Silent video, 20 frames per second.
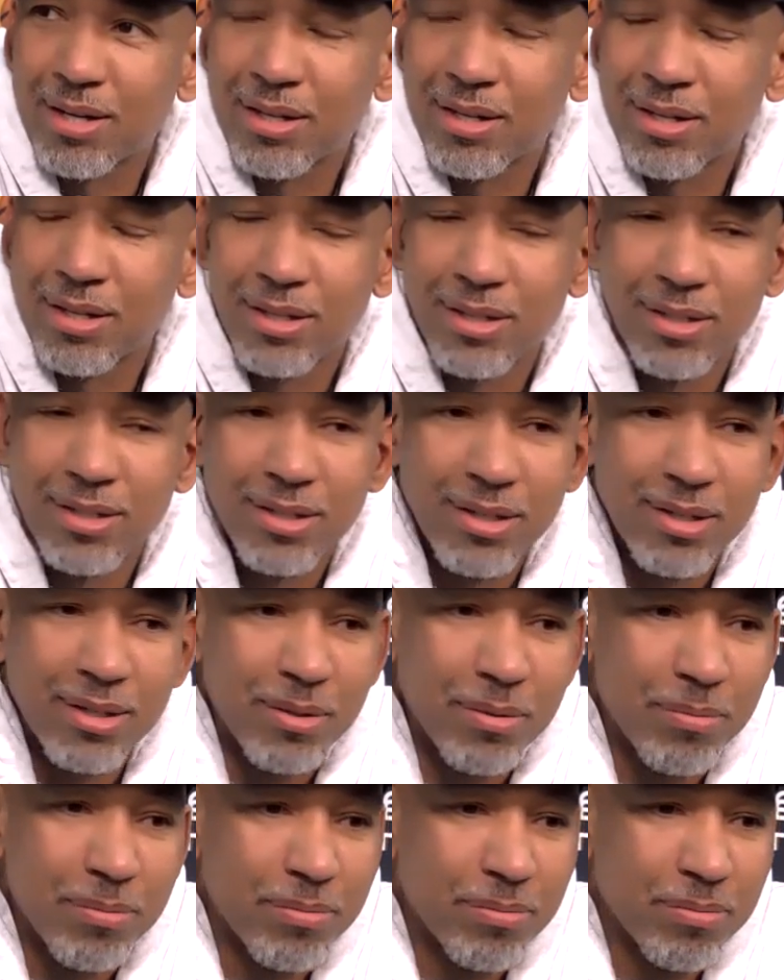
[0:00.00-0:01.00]

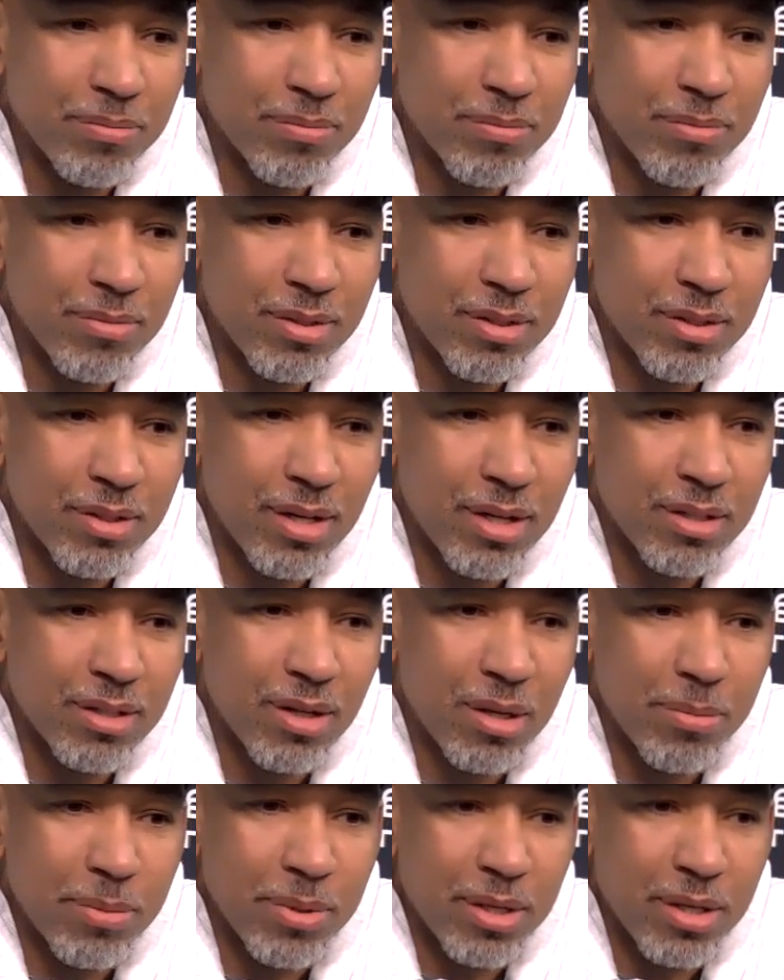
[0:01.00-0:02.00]
And I
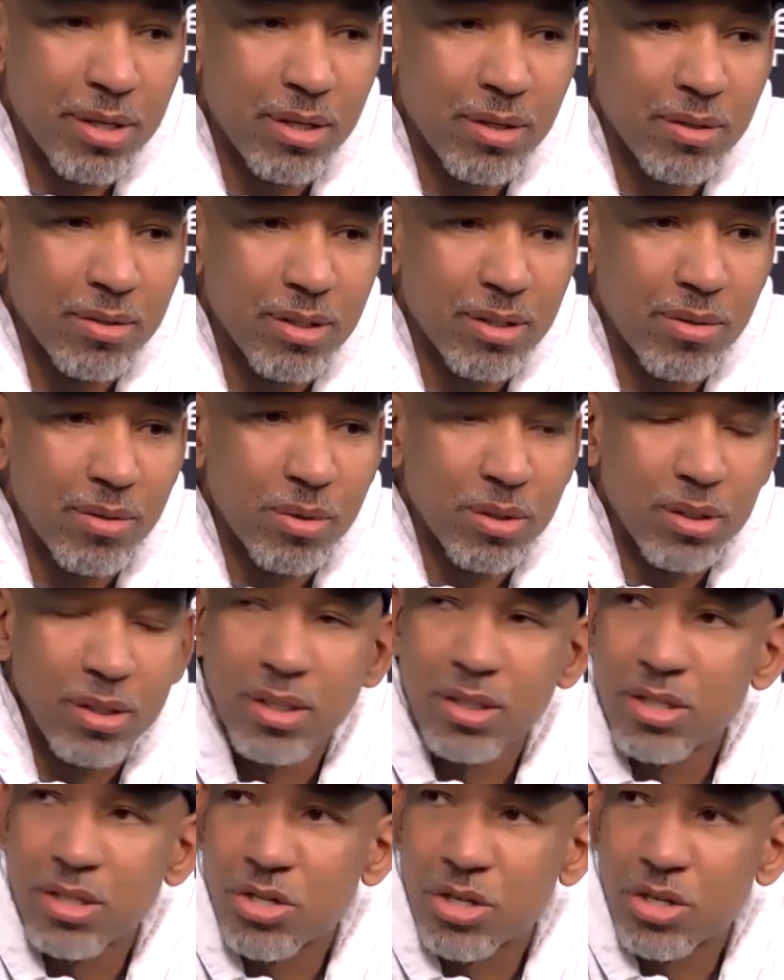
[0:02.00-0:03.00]
thought Mikhail did a really
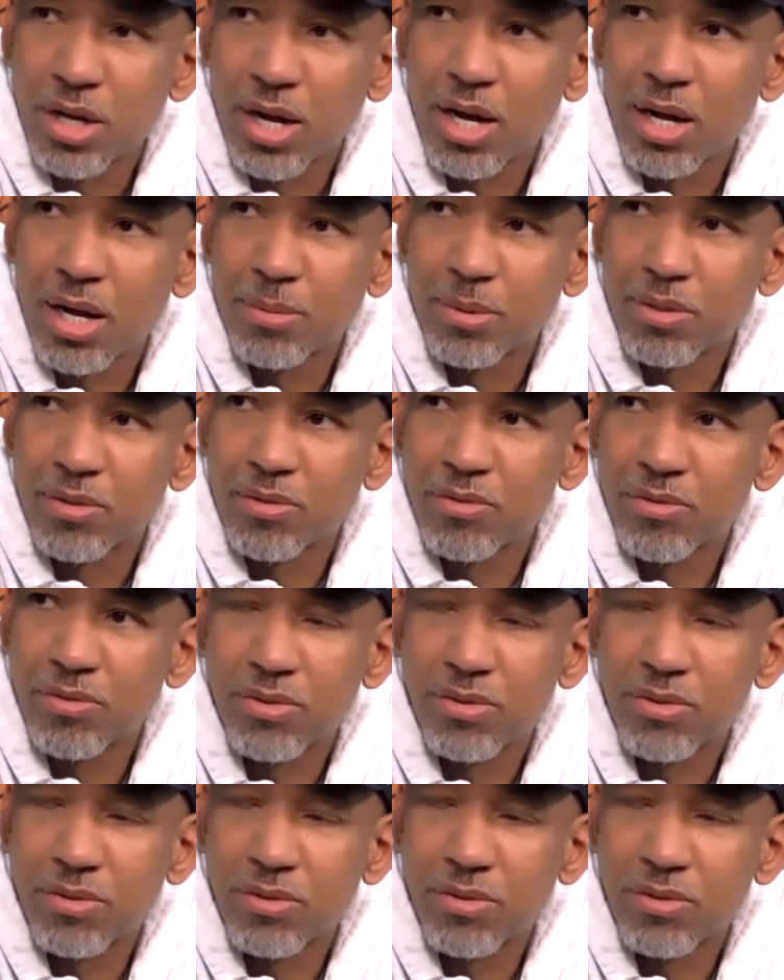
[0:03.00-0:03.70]
good job of